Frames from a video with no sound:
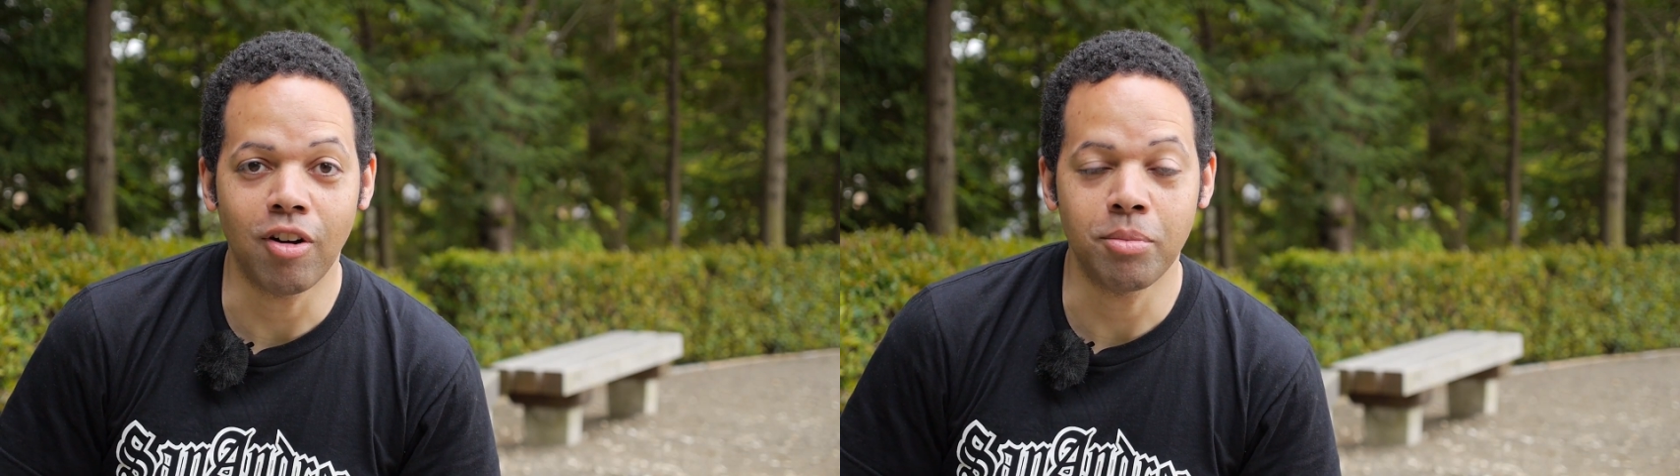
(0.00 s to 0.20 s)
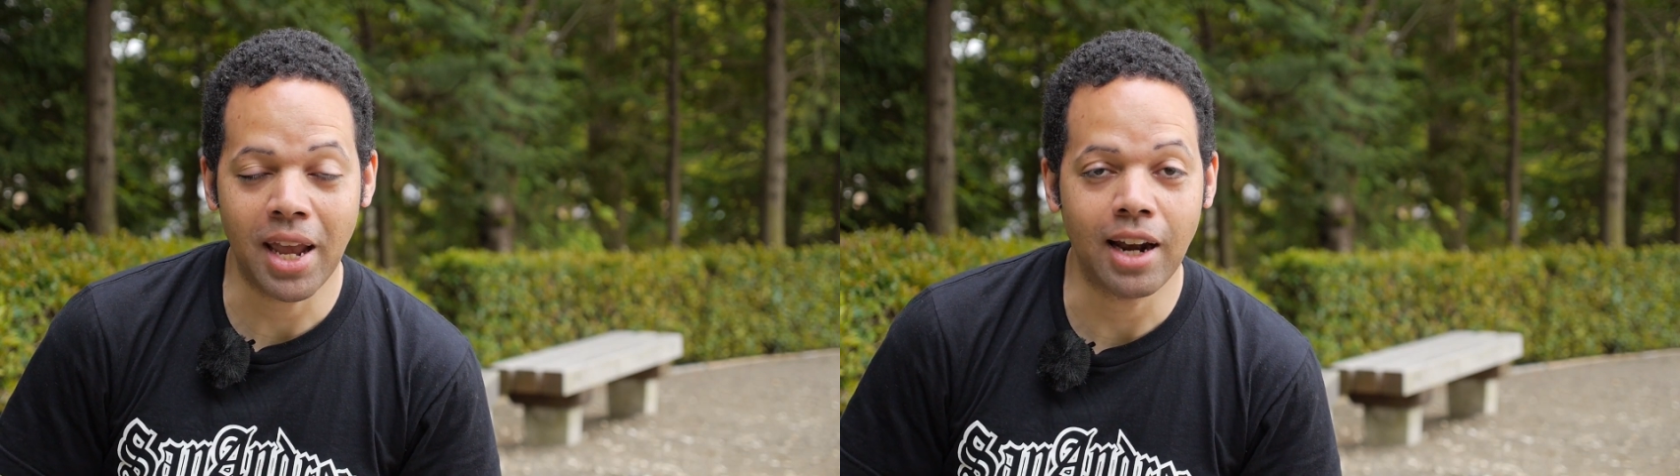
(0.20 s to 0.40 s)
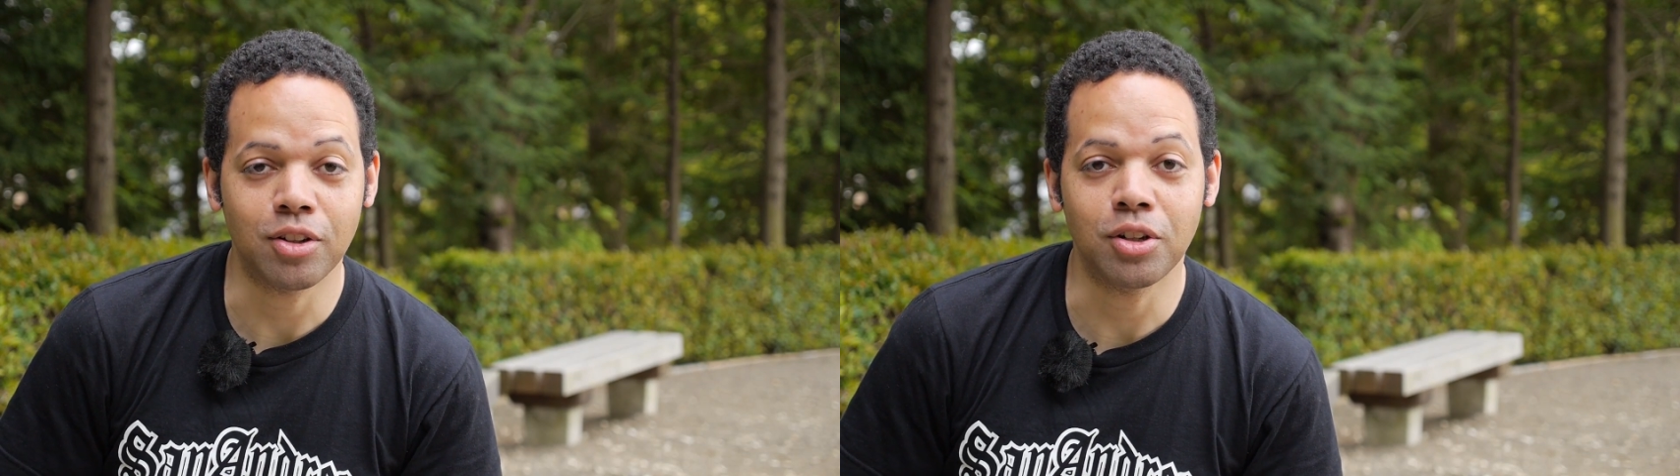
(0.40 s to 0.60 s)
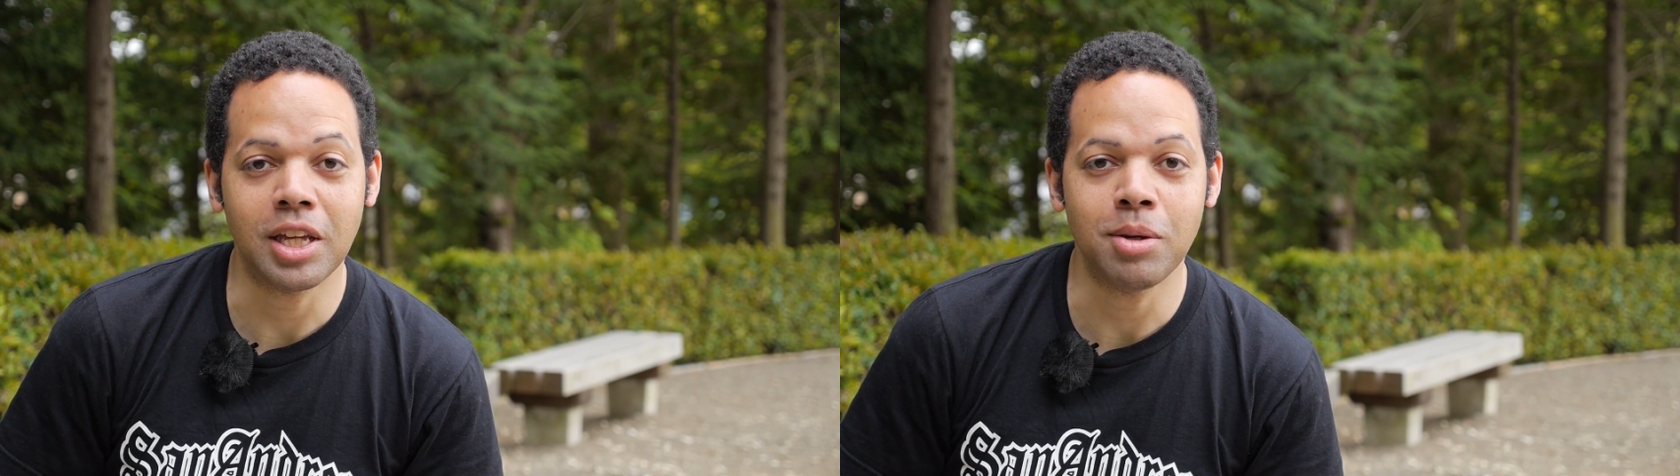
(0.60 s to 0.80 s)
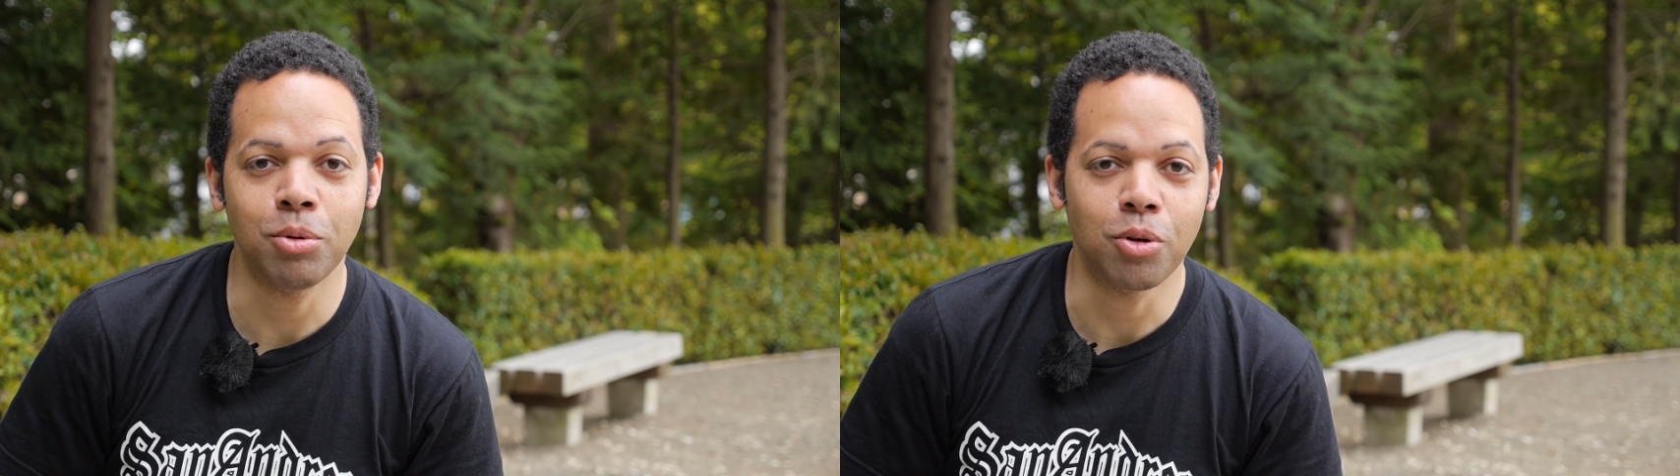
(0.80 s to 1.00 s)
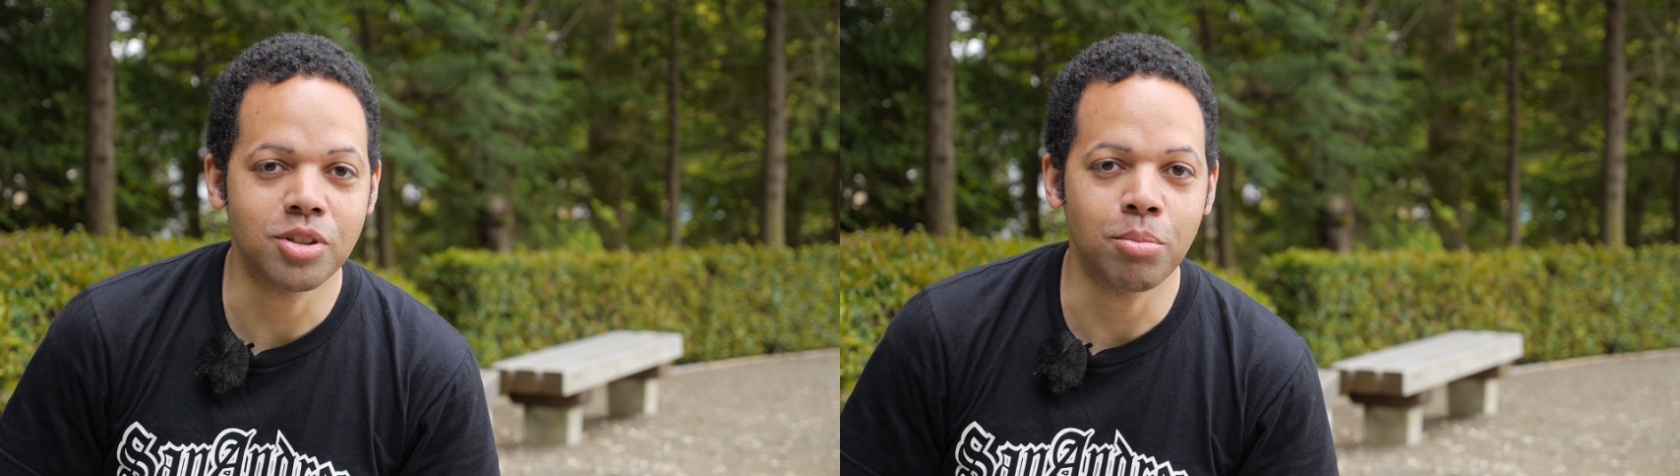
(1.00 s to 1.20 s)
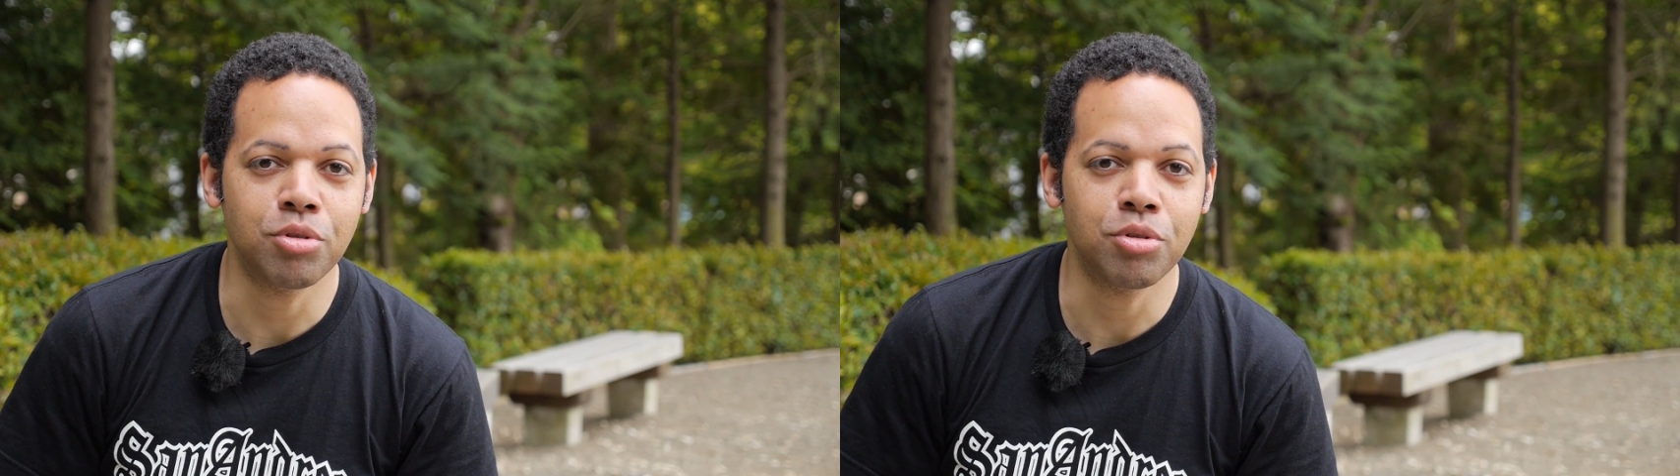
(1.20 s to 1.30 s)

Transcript: of mechanical keyboards,